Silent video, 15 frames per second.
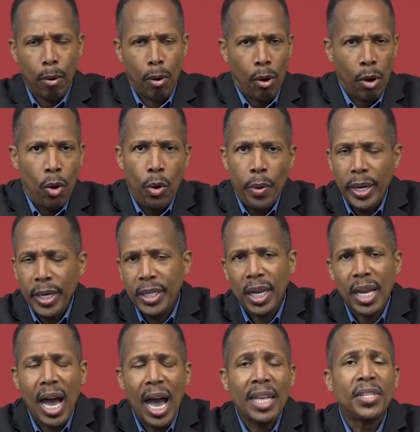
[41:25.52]
Glory to
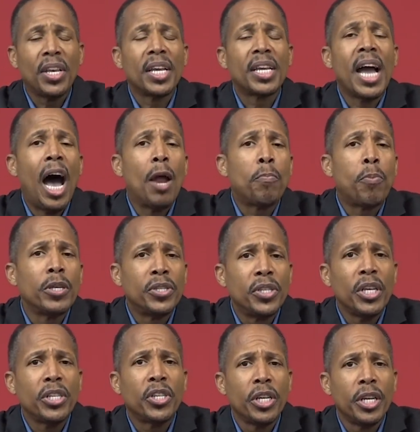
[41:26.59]
God. I said God
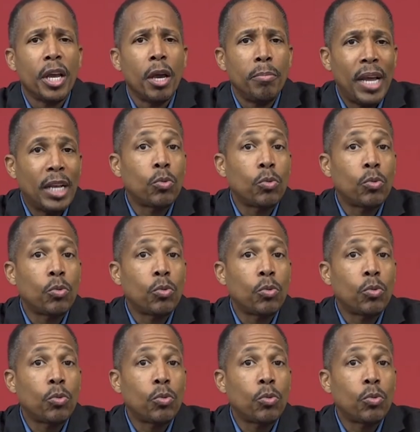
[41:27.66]
positioned him.